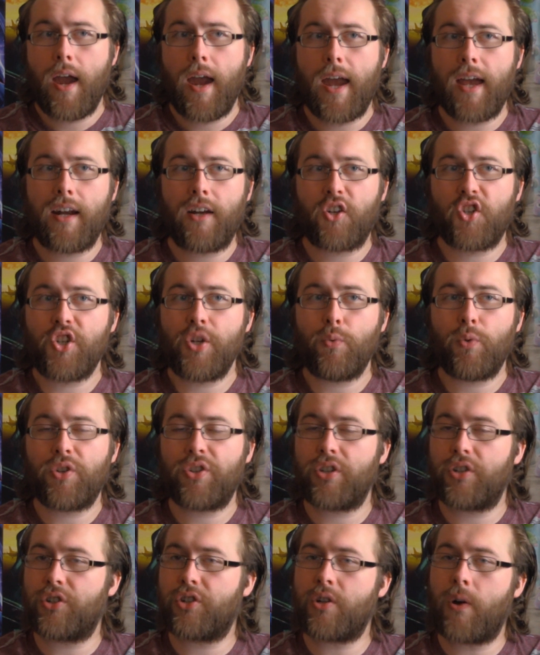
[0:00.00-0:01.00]
And she
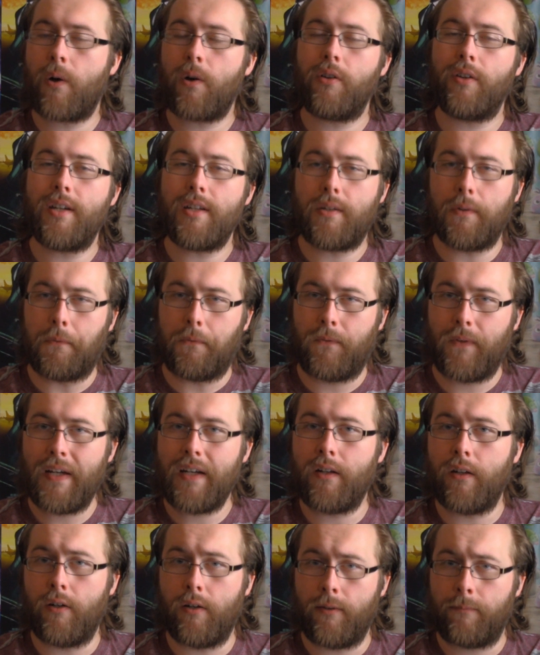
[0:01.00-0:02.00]
was just totally
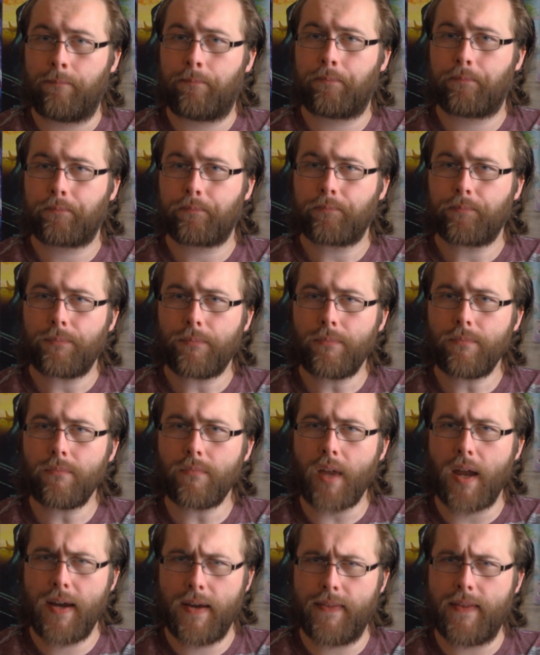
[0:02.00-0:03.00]
defeated
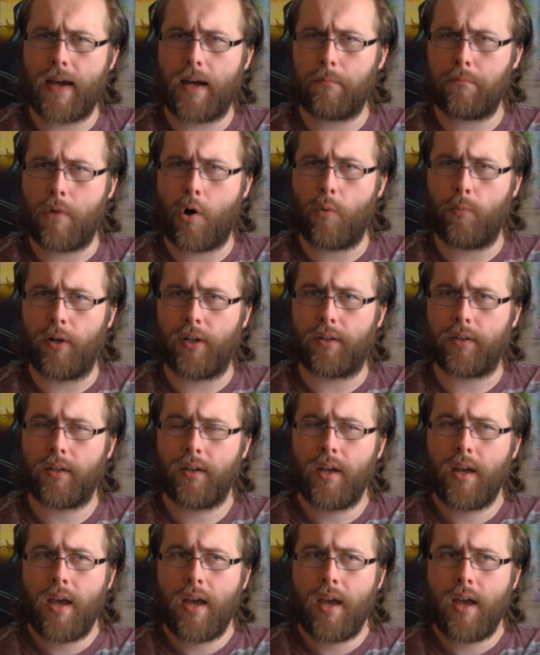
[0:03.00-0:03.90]
in that moment.